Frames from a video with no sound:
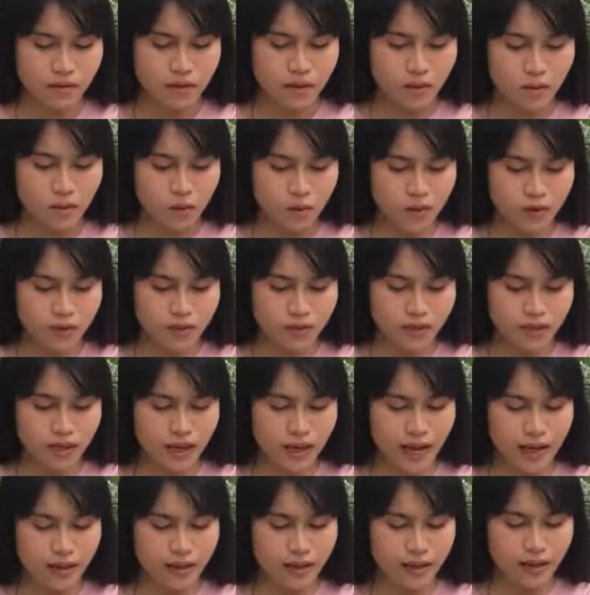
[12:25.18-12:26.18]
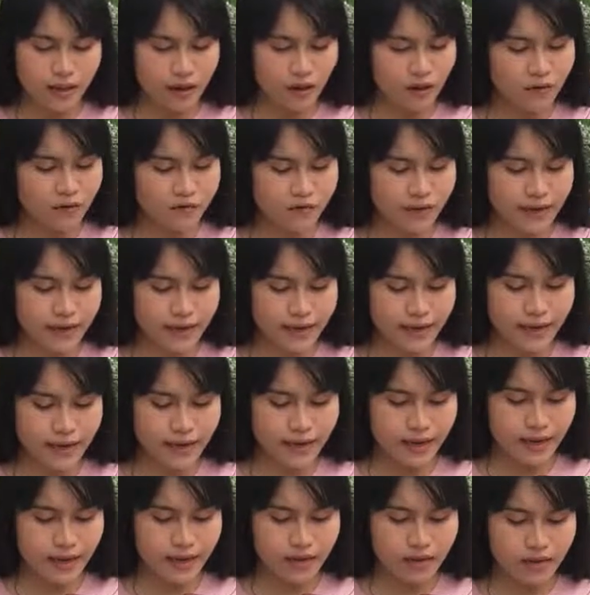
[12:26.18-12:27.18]
The woods are
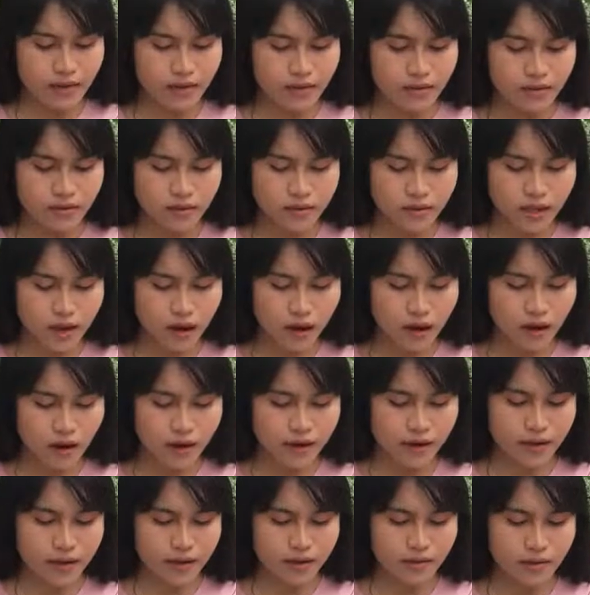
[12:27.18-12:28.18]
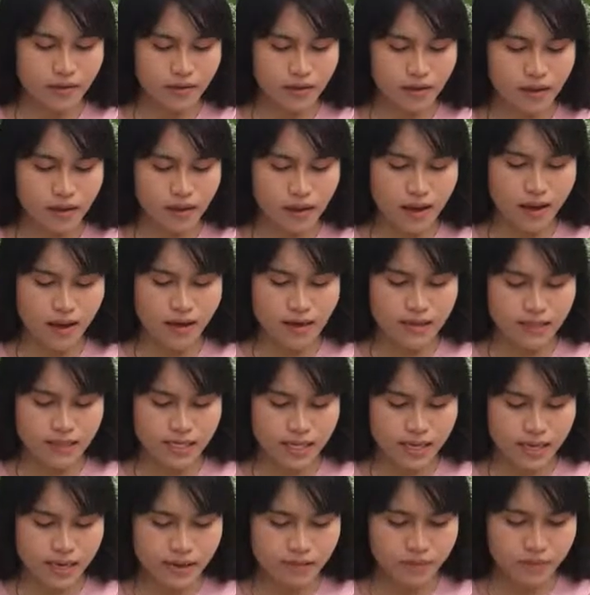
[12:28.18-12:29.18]
lovely, dark,
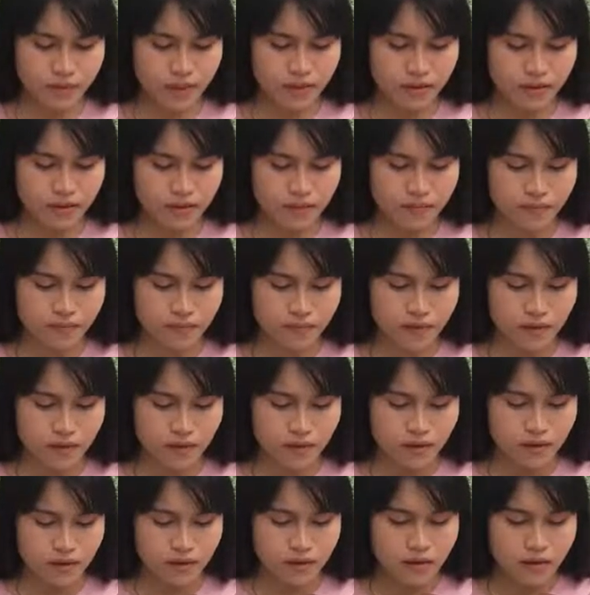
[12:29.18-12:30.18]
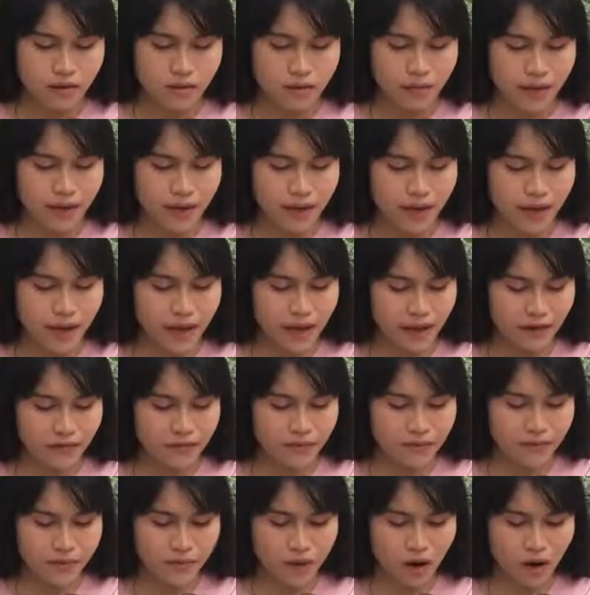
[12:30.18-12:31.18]
and deep, but I
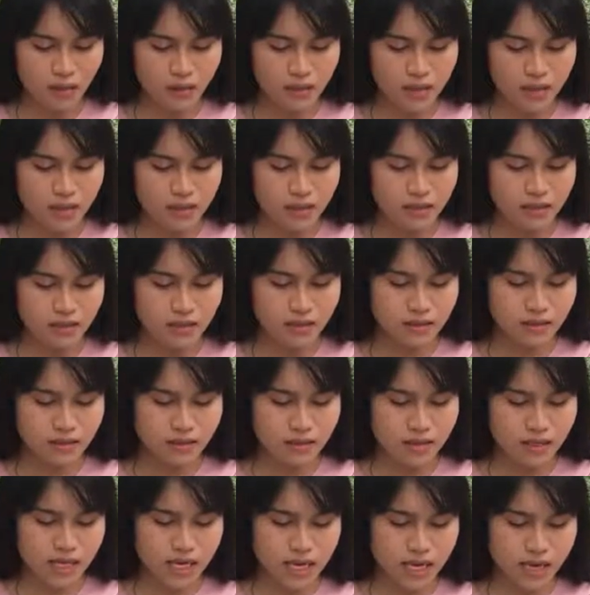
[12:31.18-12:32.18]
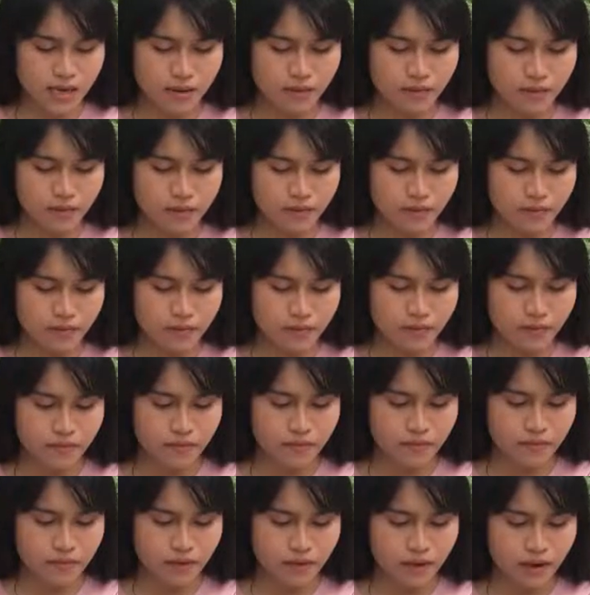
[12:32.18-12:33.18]
have promises to keep,
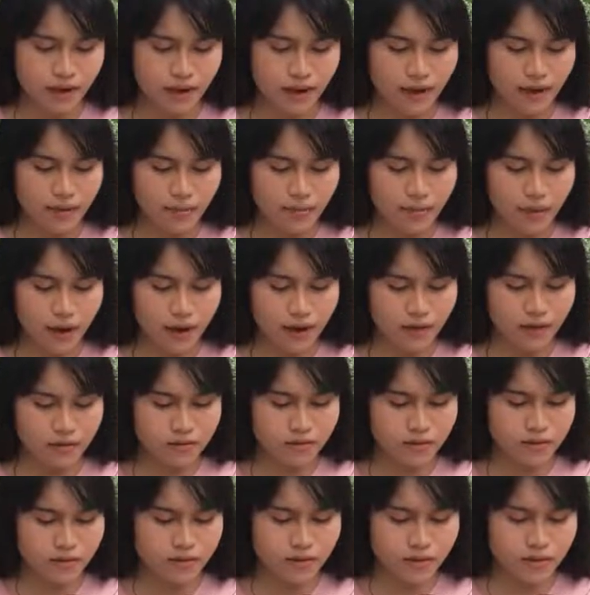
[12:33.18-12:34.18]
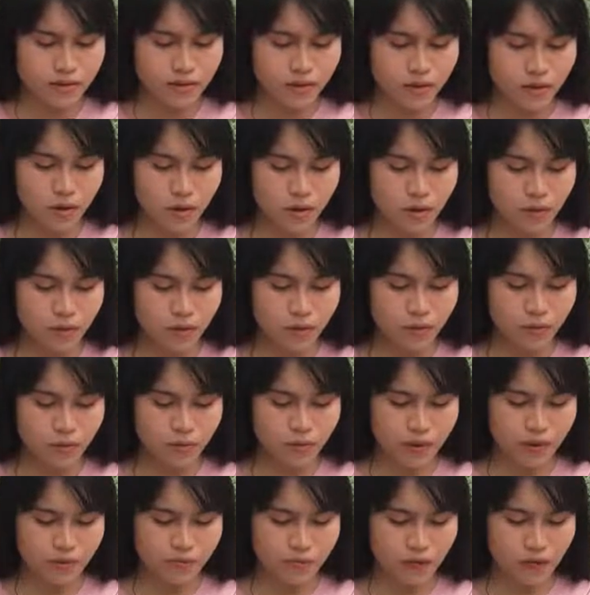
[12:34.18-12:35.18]
and miles to
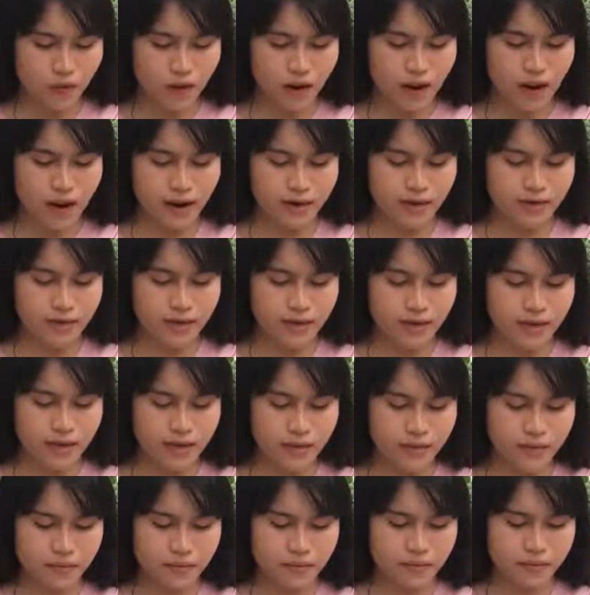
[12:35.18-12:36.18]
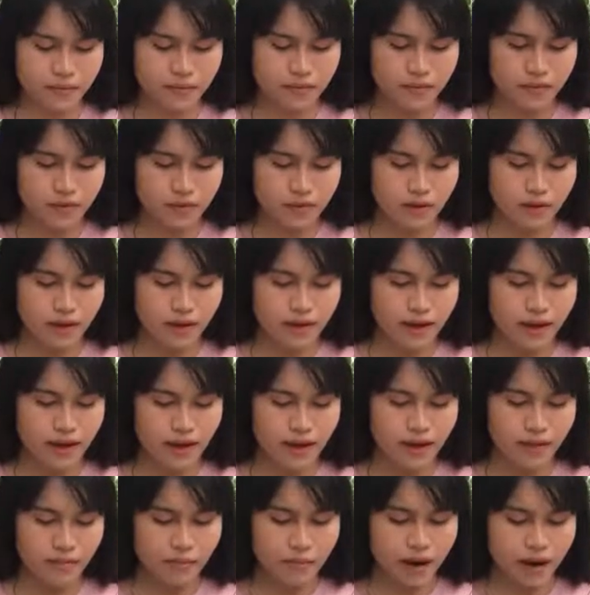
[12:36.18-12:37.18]
go before I sleep,
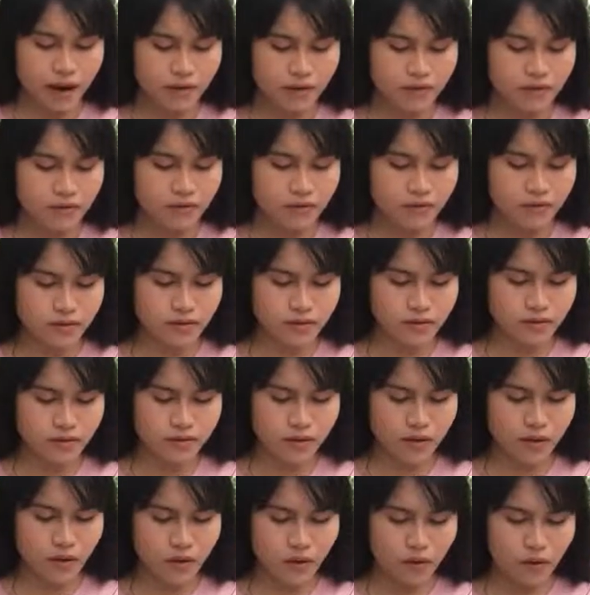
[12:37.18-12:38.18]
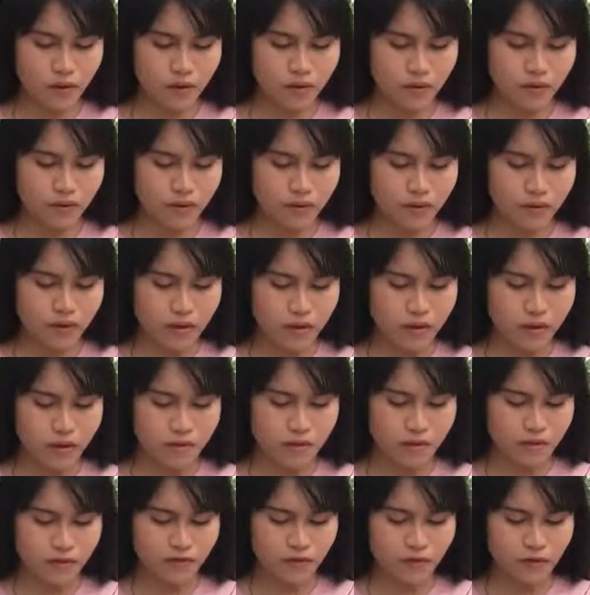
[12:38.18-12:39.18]
and miles to go
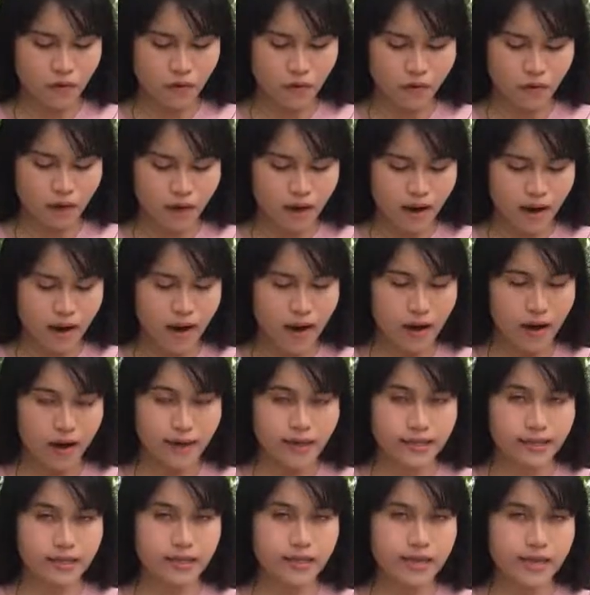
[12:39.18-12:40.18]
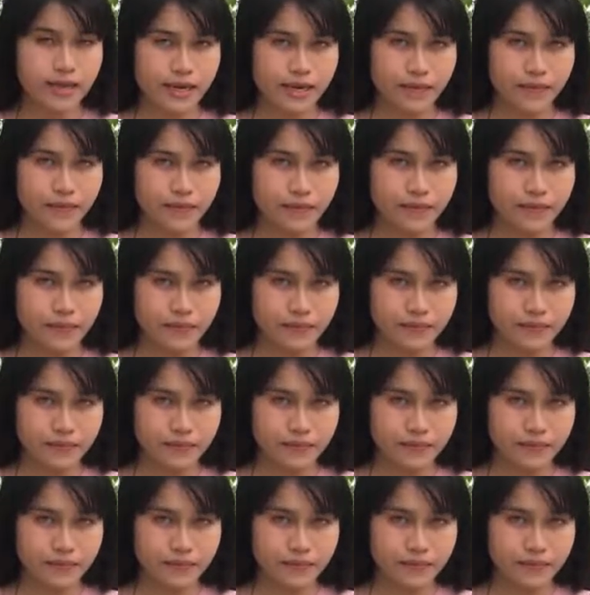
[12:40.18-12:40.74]
before I sleep.